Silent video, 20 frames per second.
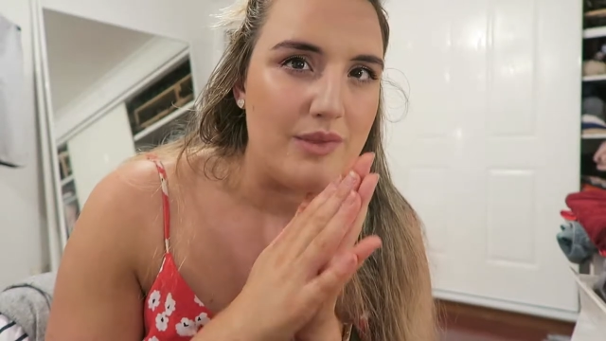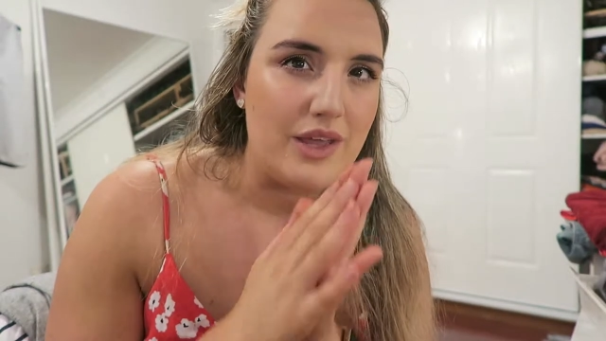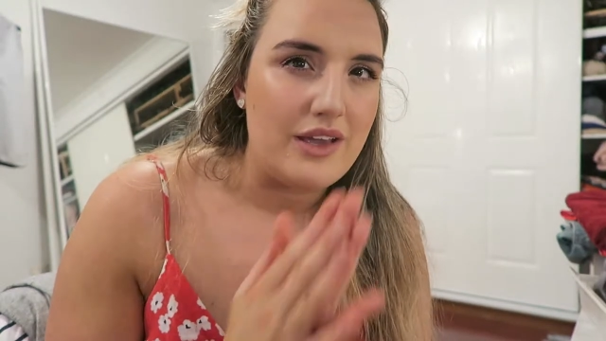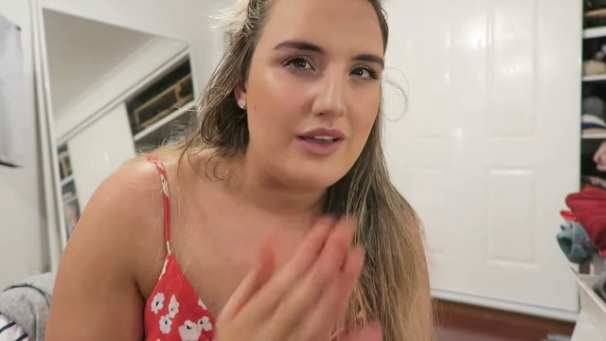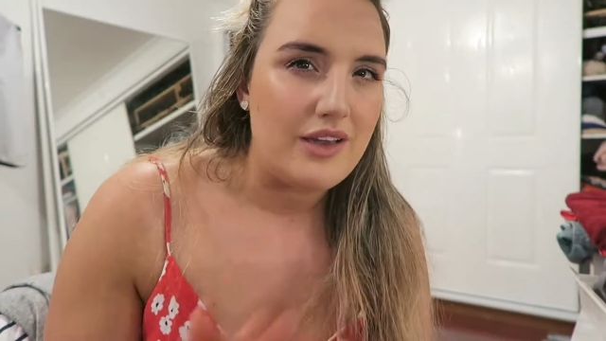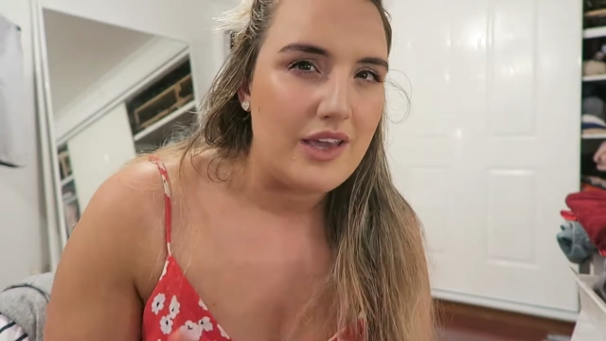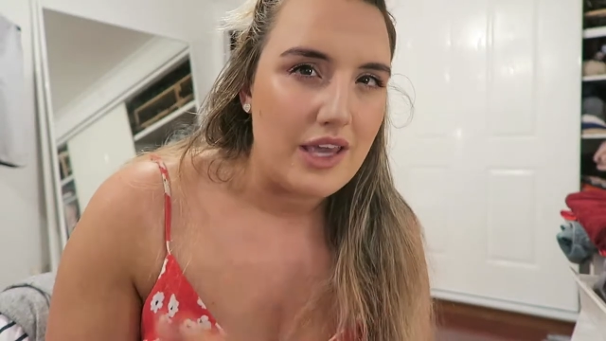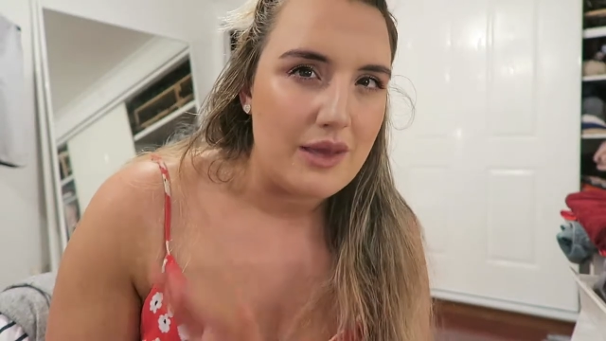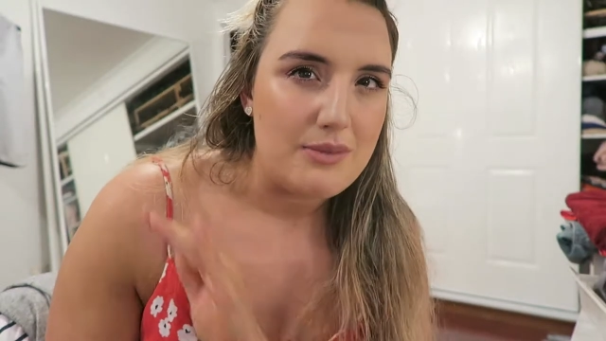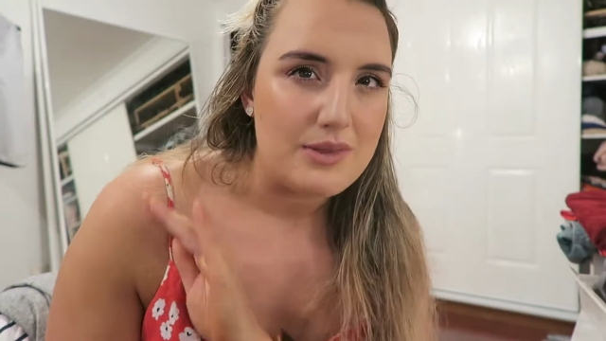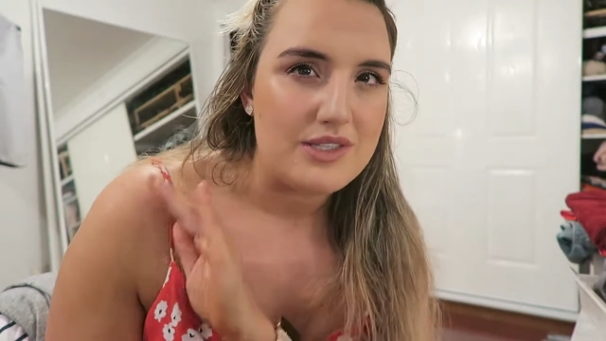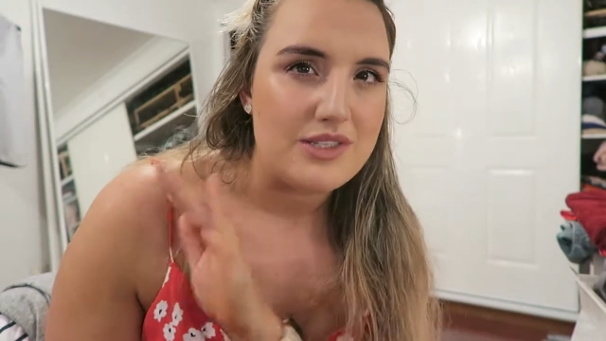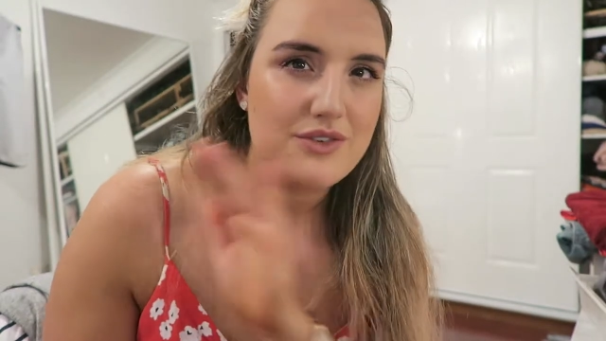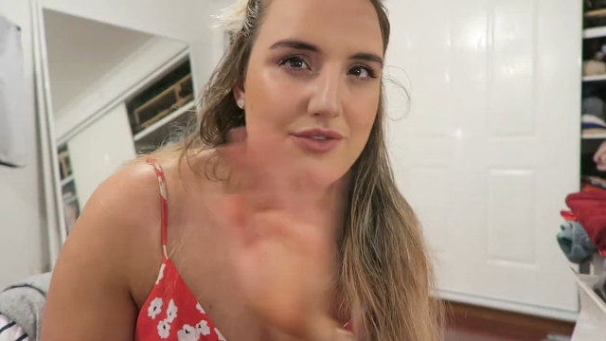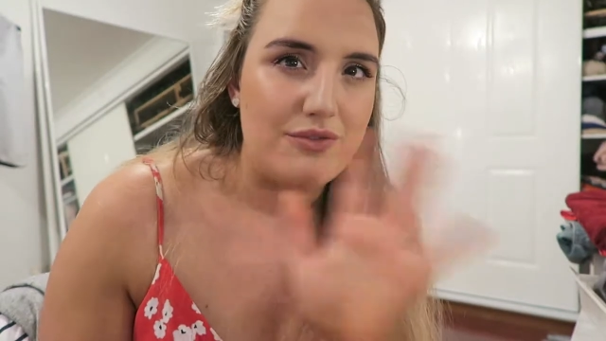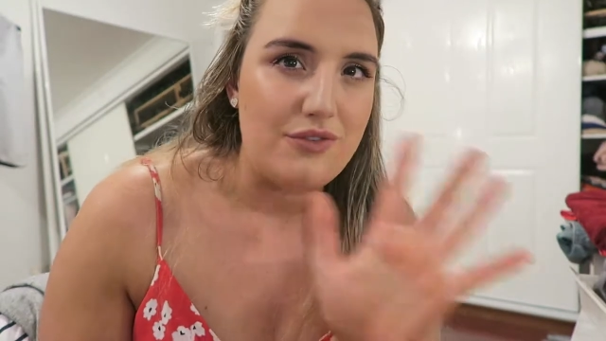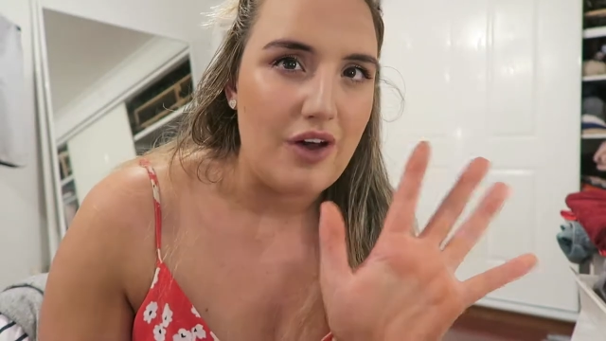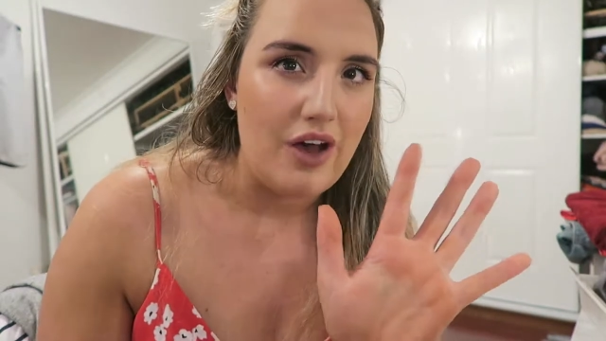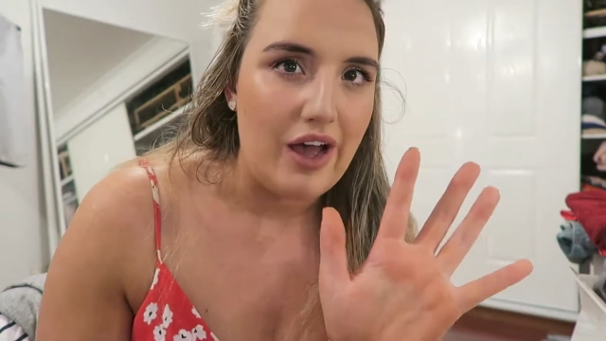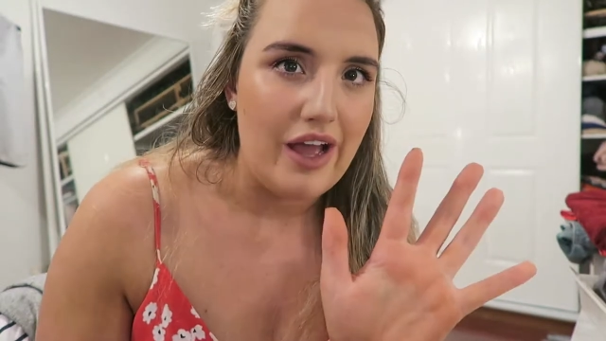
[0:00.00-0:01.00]
like keep it to
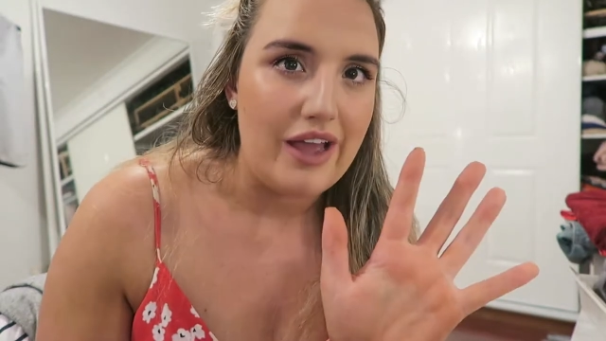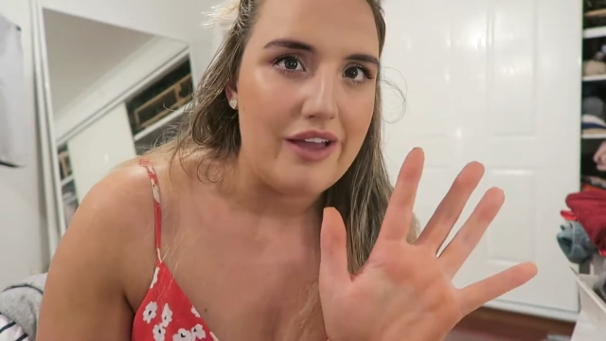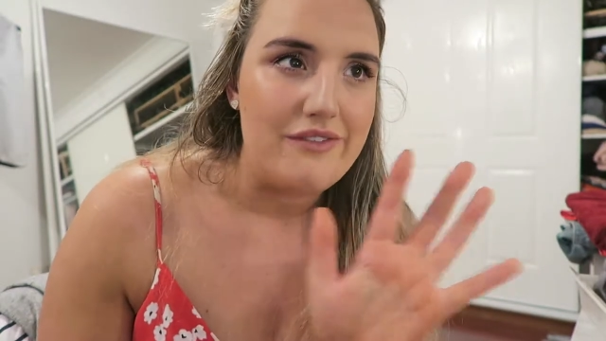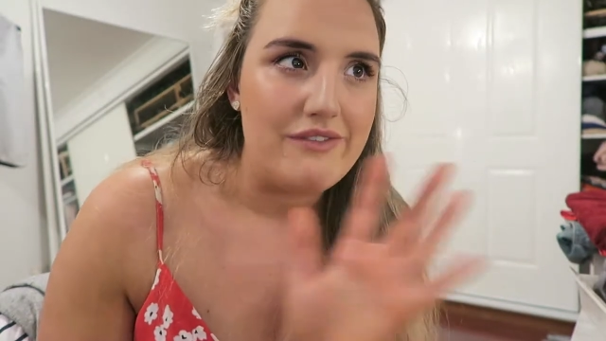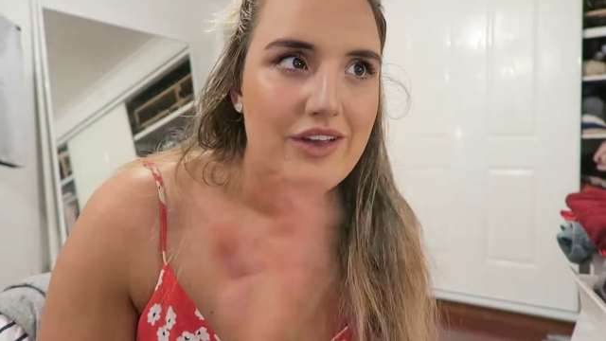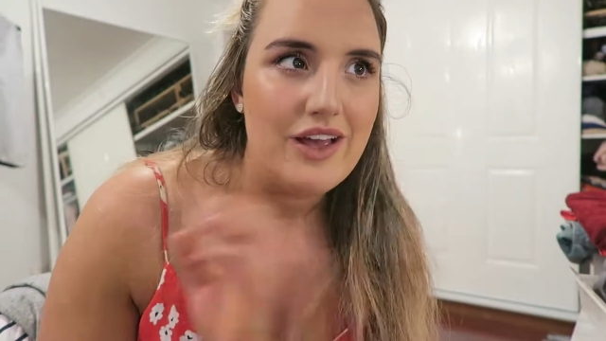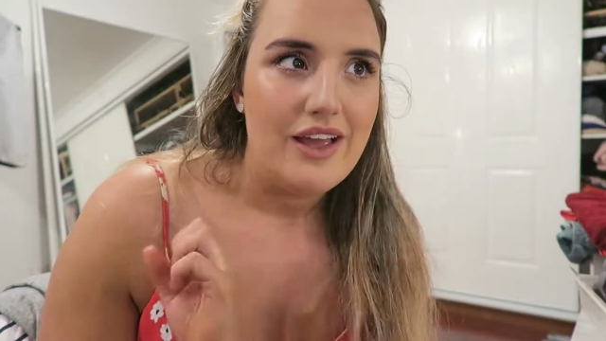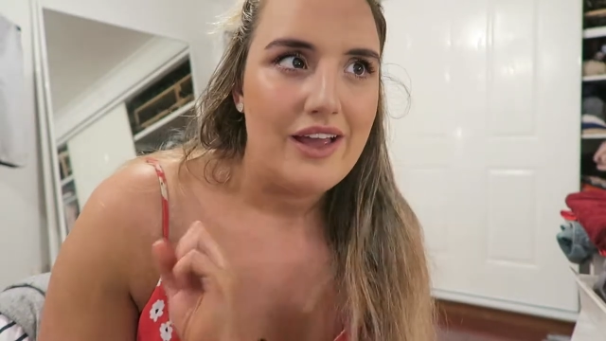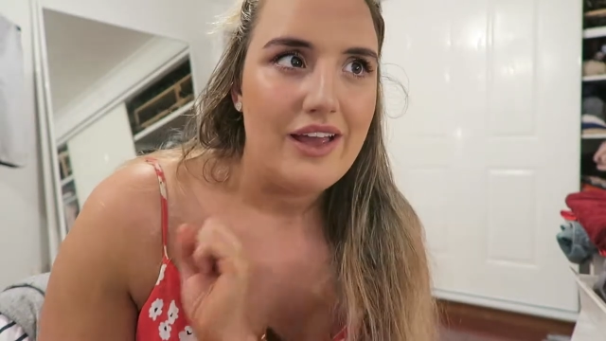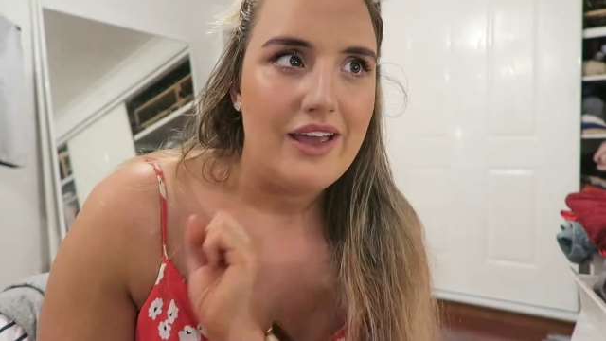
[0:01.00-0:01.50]
5